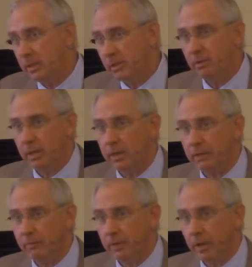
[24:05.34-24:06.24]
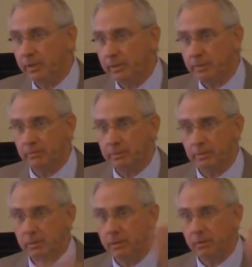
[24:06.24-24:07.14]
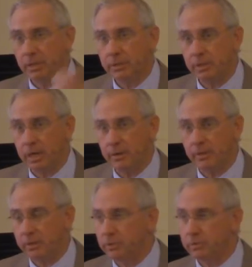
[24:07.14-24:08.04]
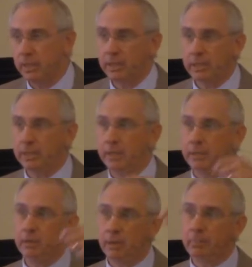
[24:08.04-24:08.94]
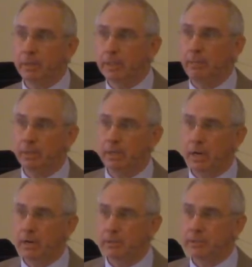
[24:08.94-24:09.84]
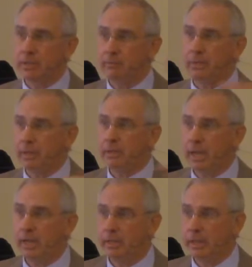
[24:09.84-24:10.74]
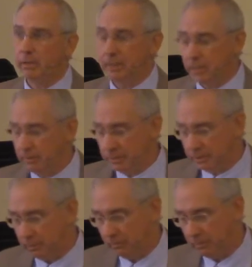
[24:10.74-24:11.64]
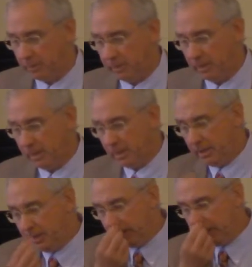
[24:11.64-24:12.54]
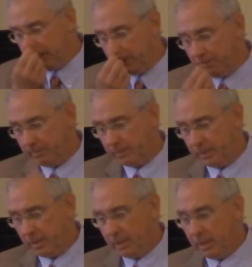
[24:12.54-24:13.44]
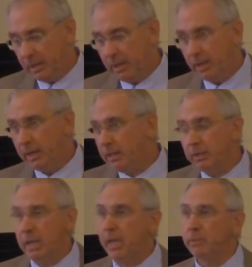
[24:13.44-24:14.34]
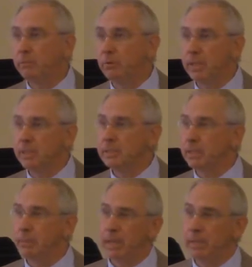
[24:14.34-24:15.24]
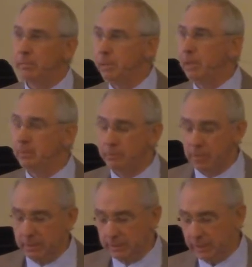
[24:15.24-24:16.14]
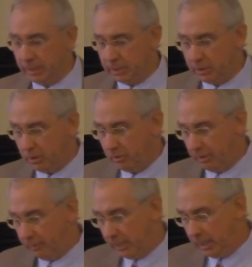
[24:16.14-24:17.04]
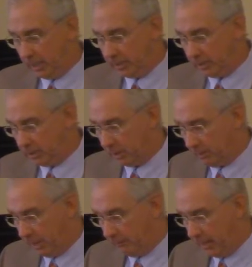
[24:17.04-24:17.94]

You go out on the hunting, you got your car there, and you try to get that deer up on top of the car yourself and then tie it down, you know, and so forth, you know? And you can't throw kids in the back of the pickup truck and say, let's go on a vacation, so you buy a